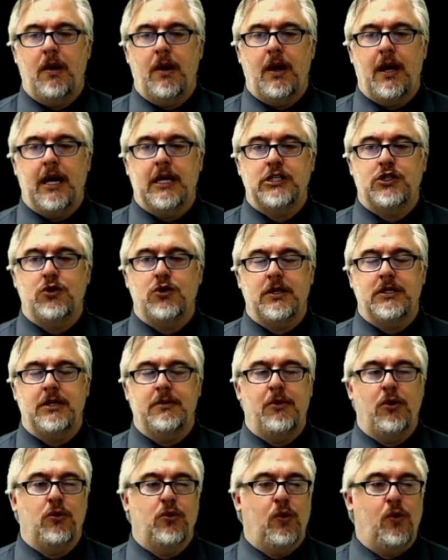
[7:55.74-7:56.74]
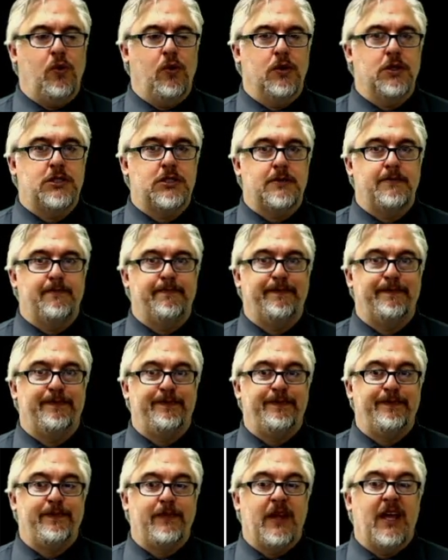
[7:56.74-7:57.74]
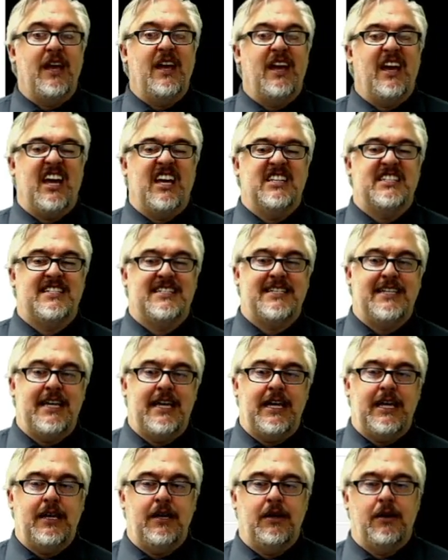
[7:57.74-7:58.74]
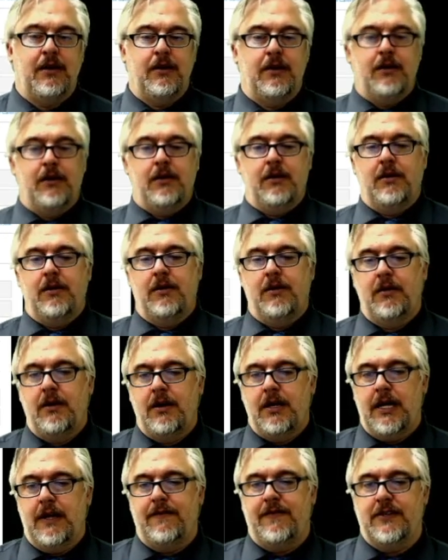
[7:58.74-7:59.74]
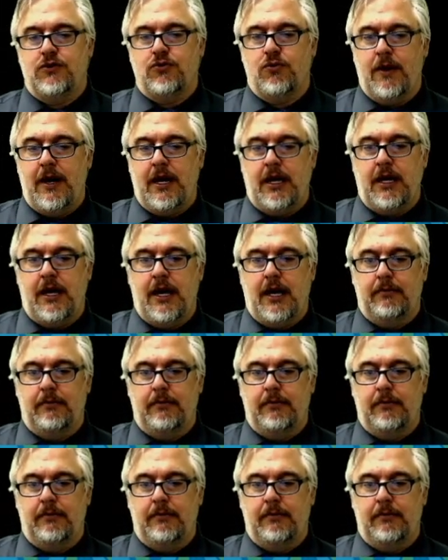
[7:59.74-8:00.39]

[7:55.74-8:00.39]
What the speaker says: and to our demo course and see if it's ready yet.